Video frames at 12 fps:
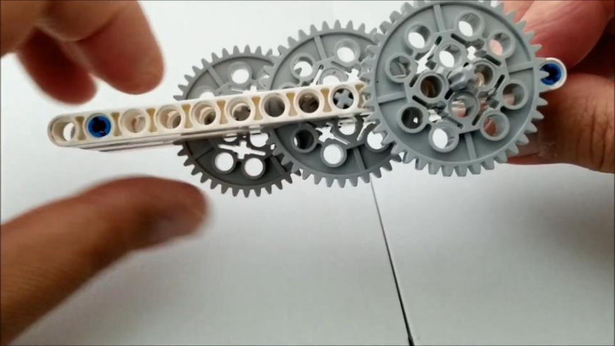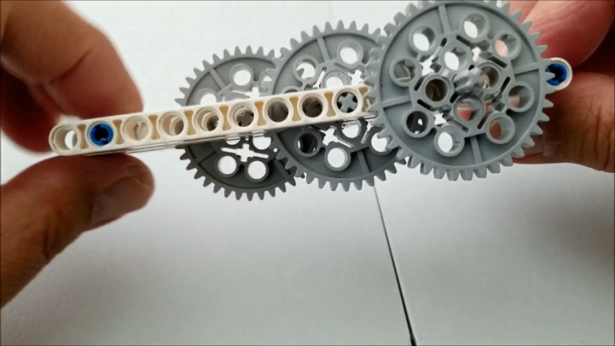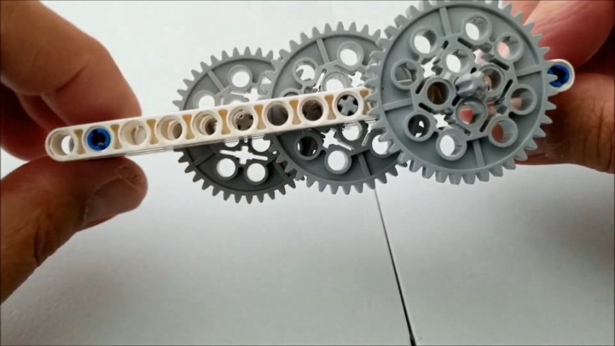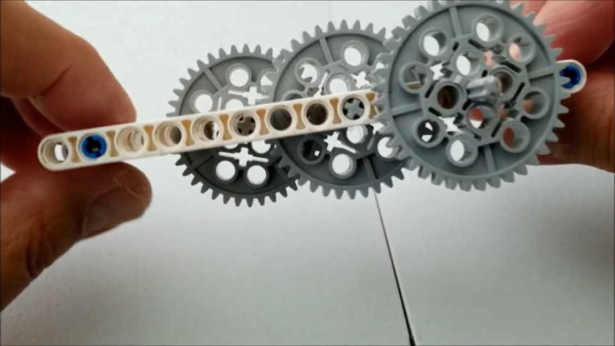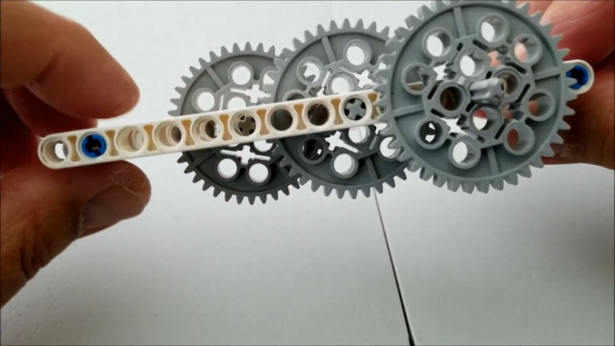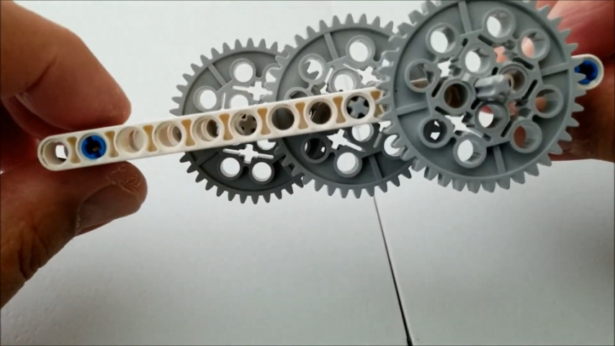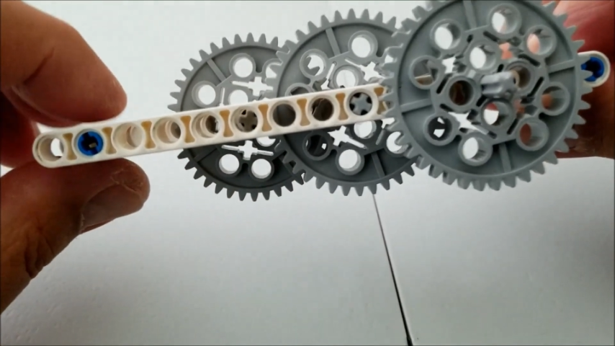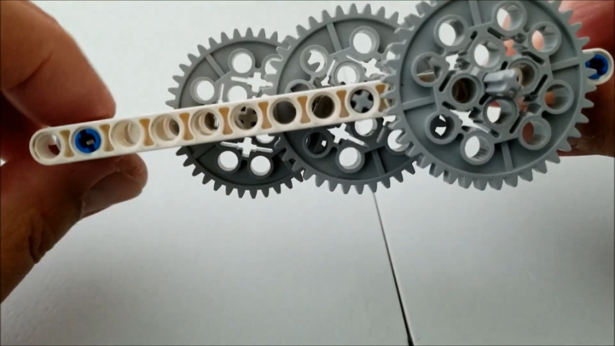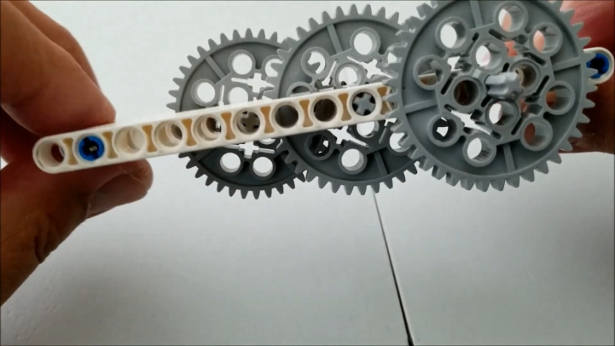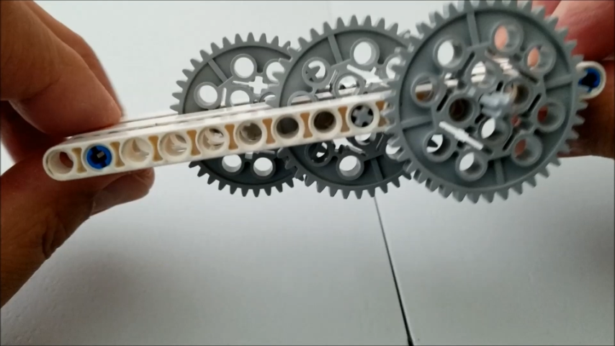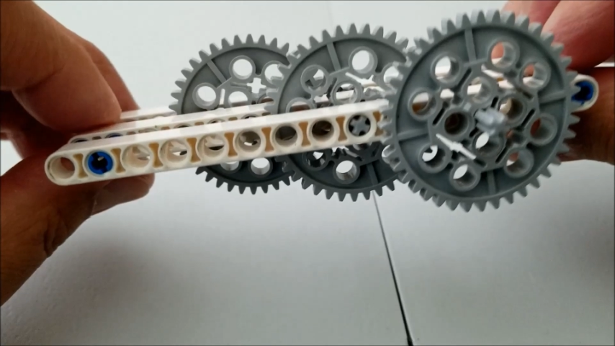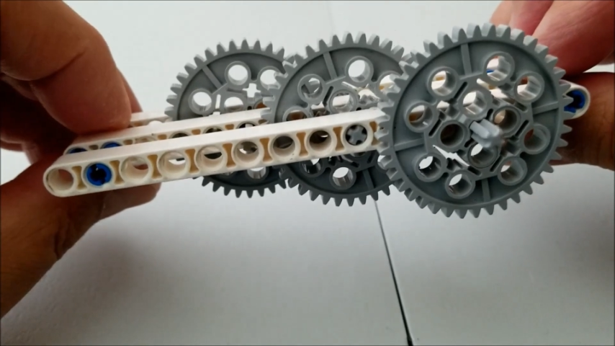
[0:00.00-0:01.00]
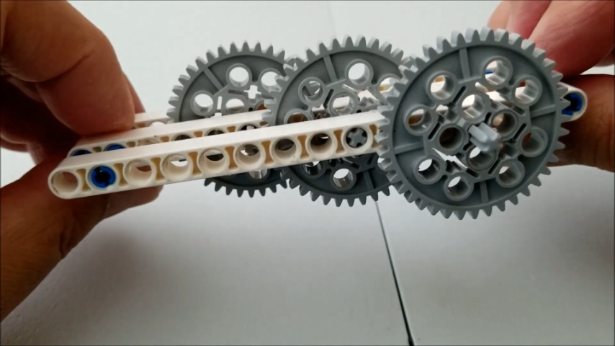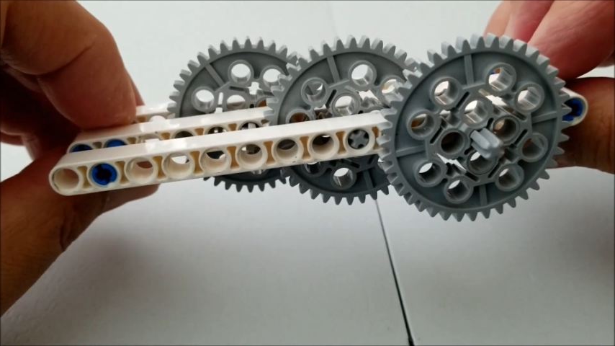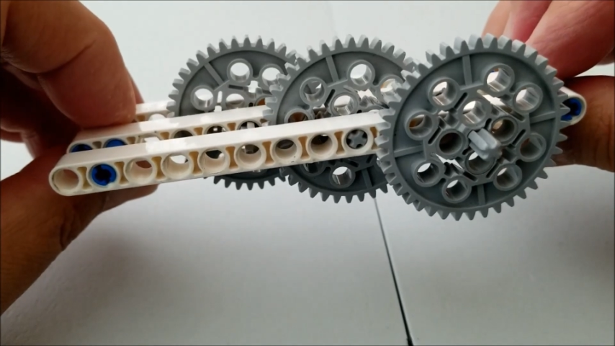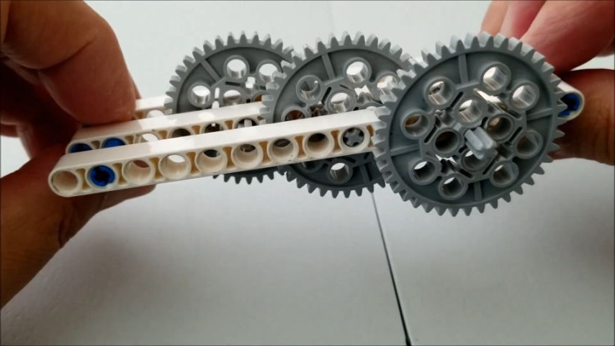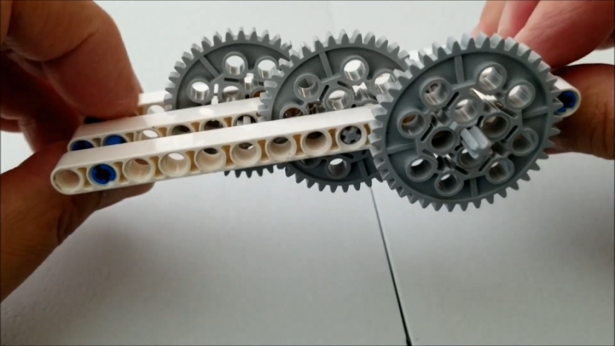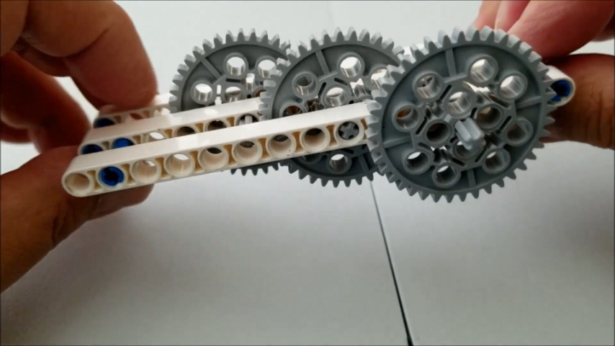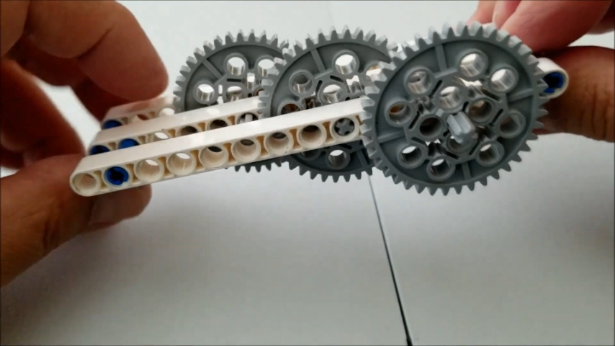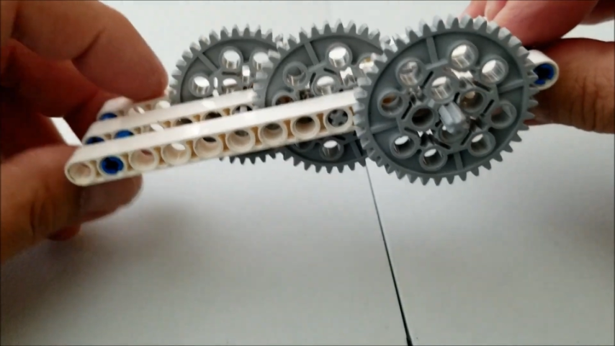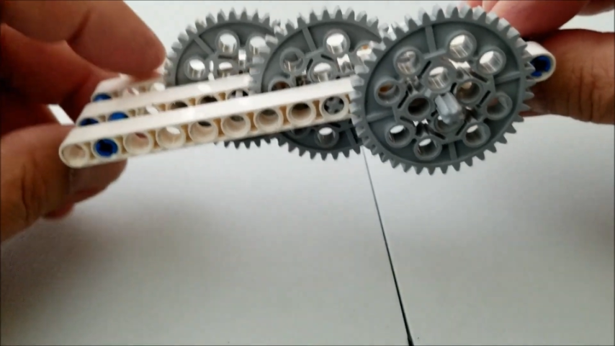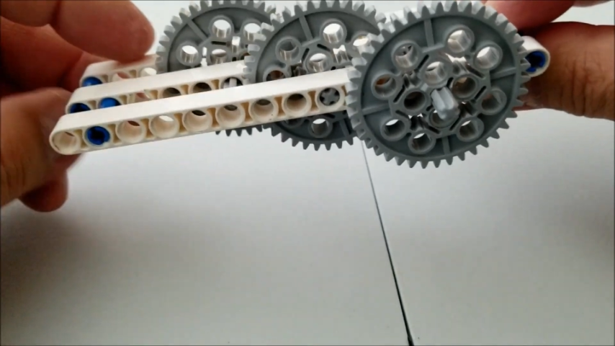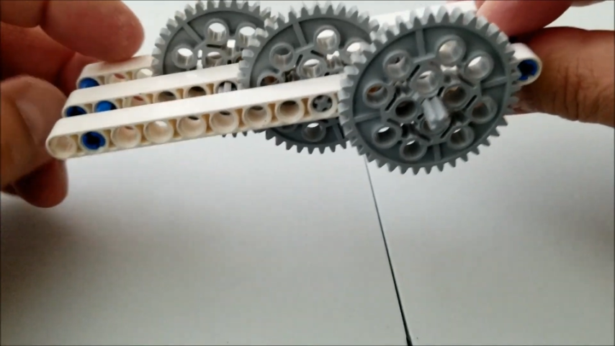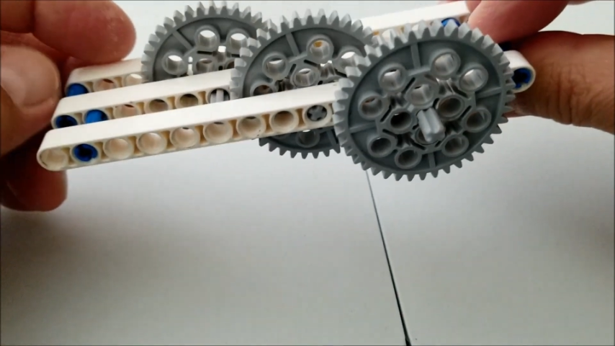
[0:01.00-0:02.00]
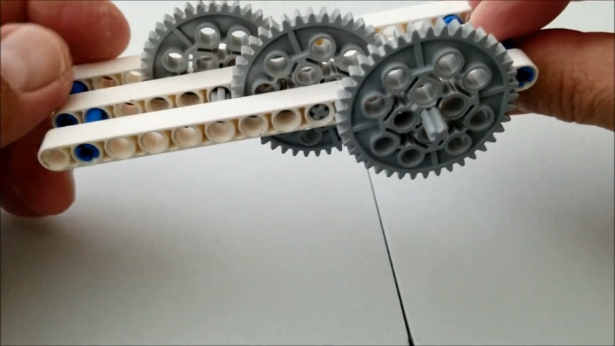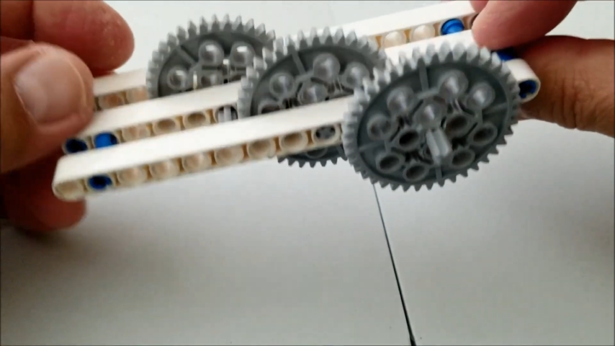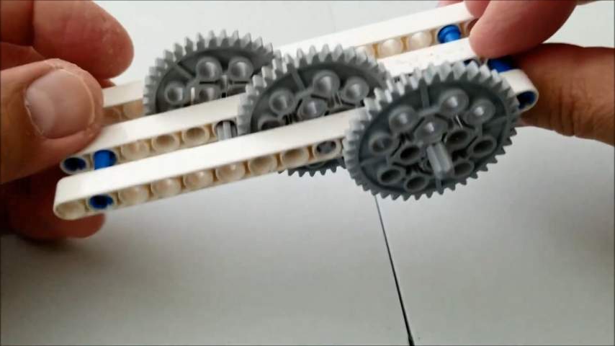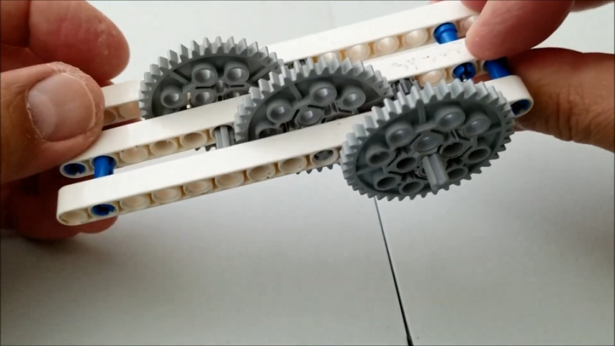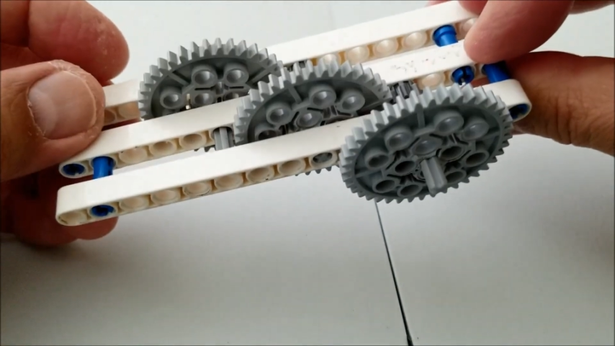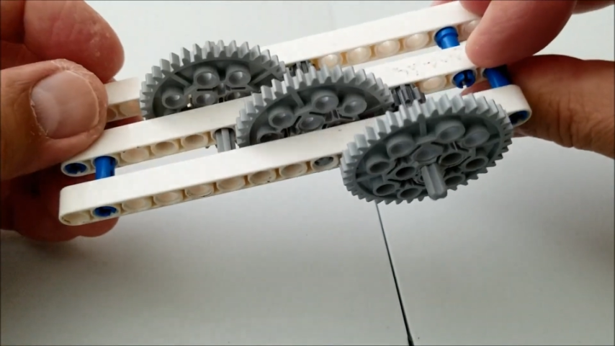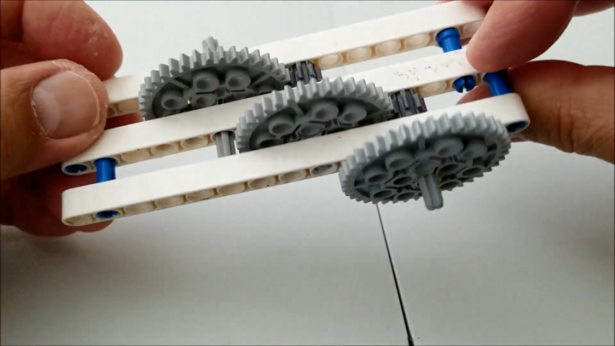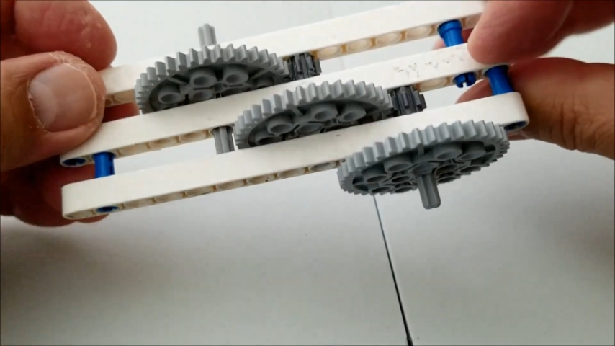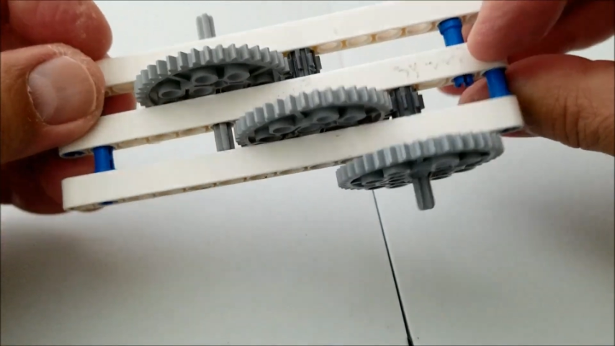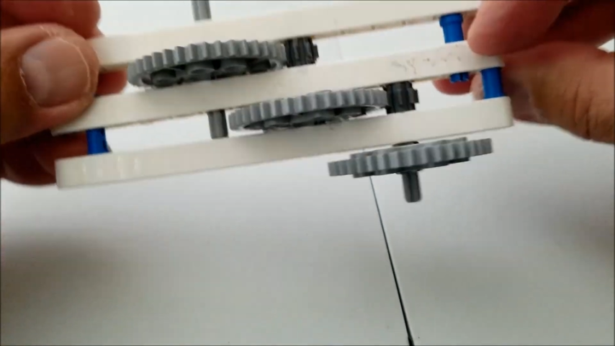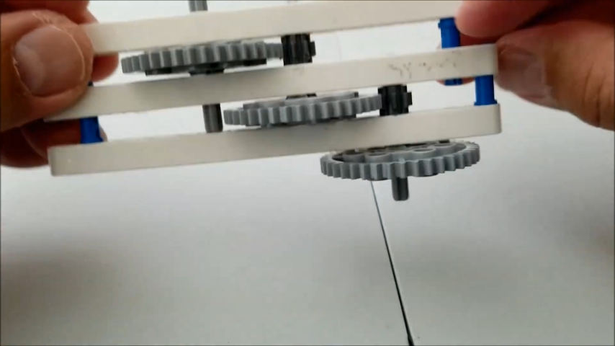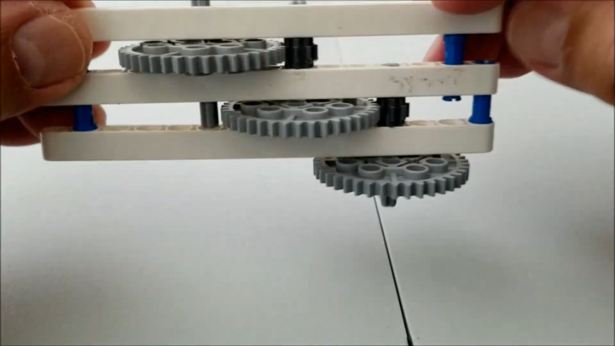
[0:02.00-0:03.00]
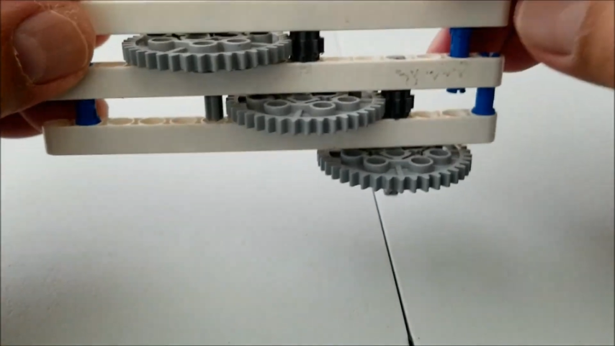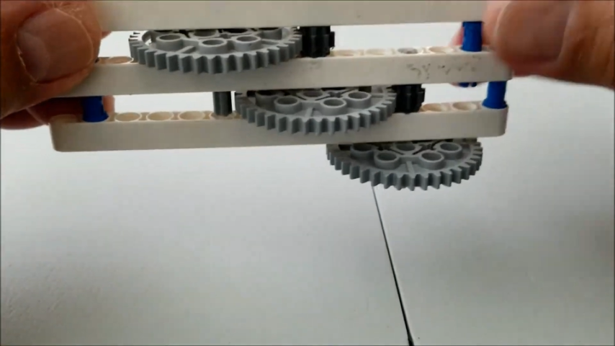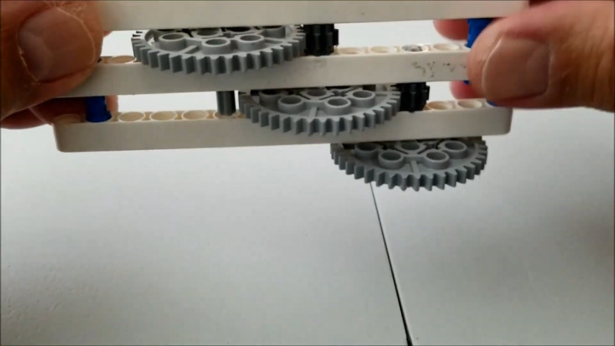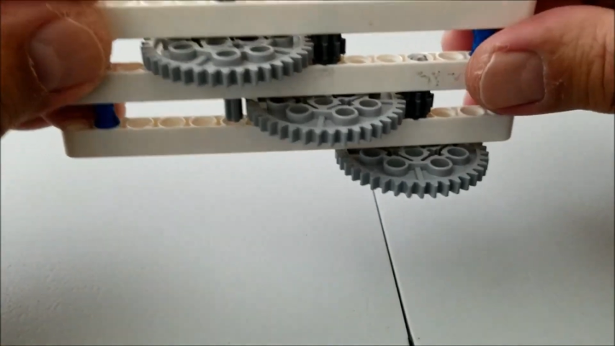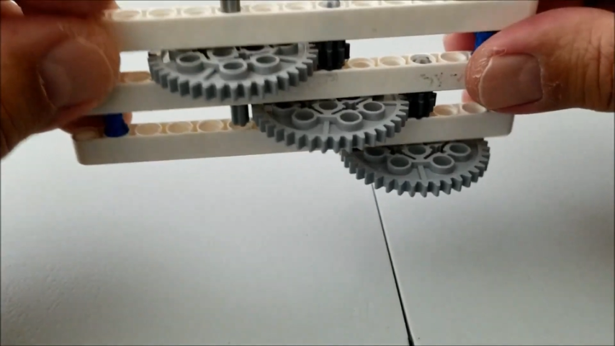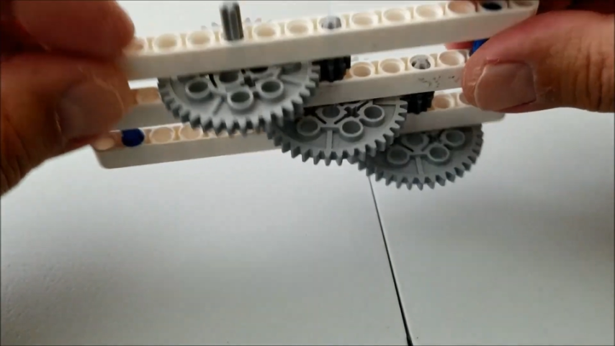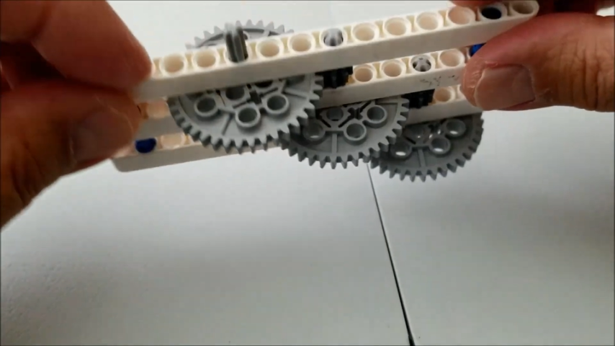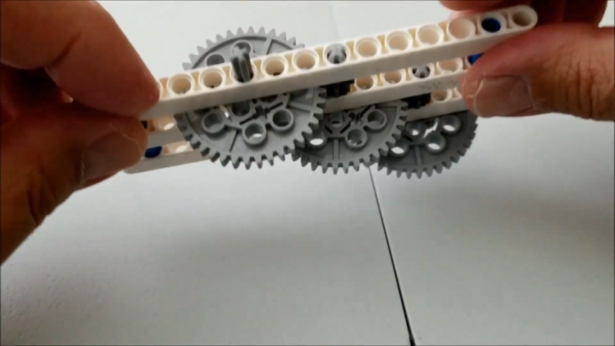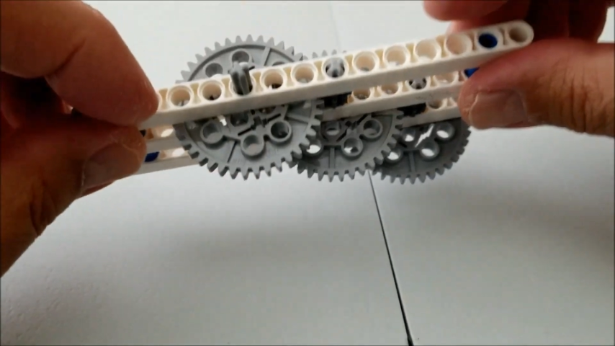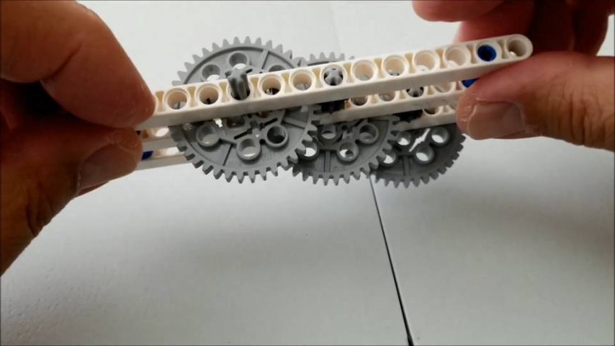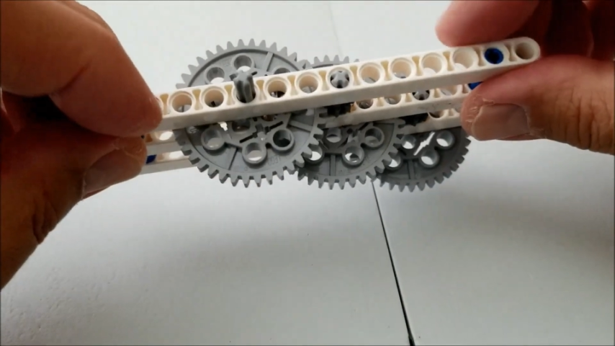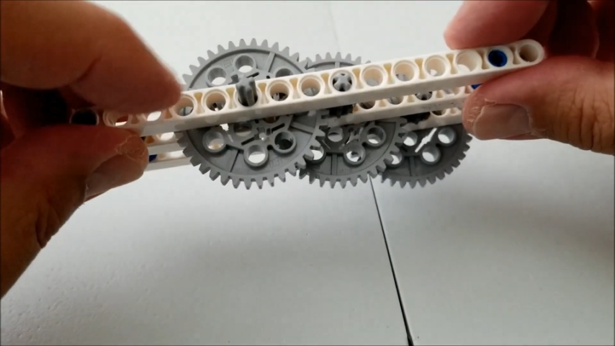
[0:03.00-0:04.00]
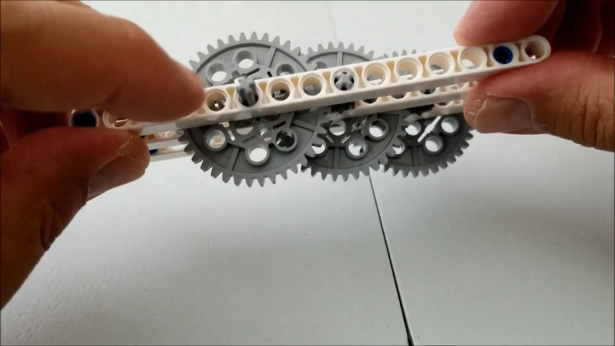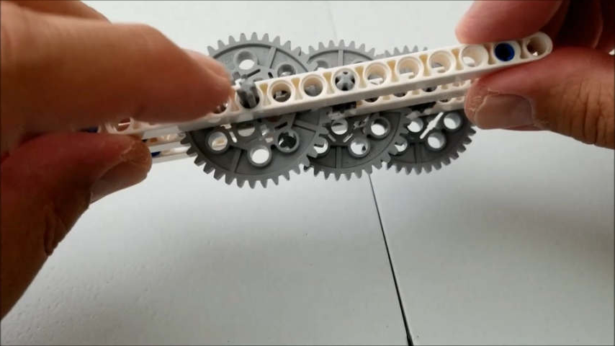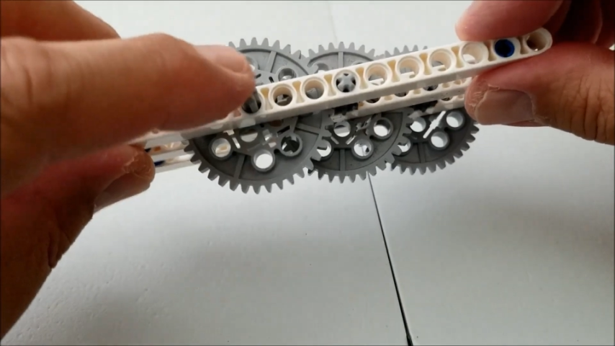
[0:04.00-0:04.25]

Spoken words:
(no speaker visible)